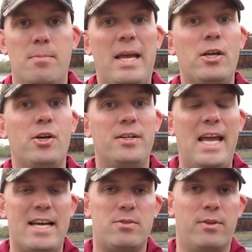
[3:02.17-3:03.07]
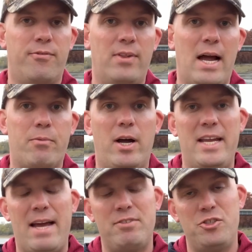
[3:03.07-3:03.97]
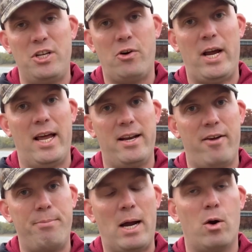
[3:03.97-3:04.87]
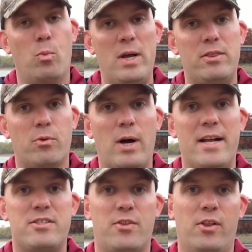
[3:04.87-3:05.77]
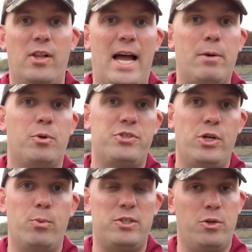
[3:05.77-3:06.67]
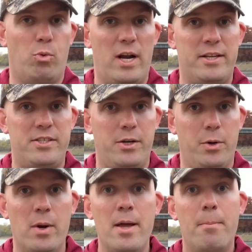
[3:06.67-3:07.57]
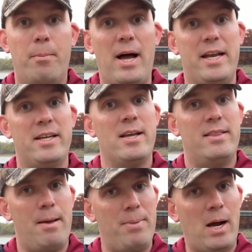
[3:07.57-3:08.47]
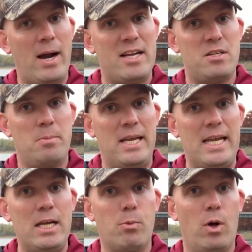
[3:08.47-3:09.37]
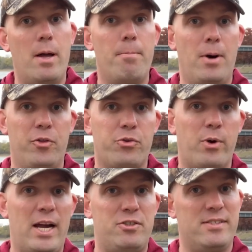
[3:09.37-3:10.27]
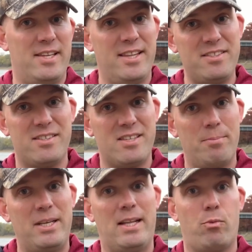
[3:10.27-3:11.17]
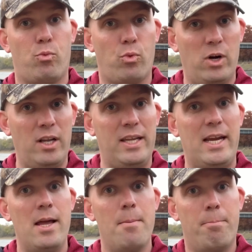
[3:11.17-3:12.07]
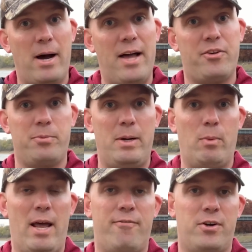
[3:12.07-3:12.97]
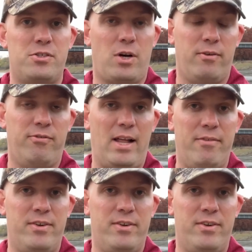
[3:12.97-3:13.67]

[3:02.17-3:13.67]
make a good cast with a fly rod, you have to generate enough power with the rod so the line will do what you want it to, but that power has to be equal in both directions, and this is something that really bothered me when I first started fly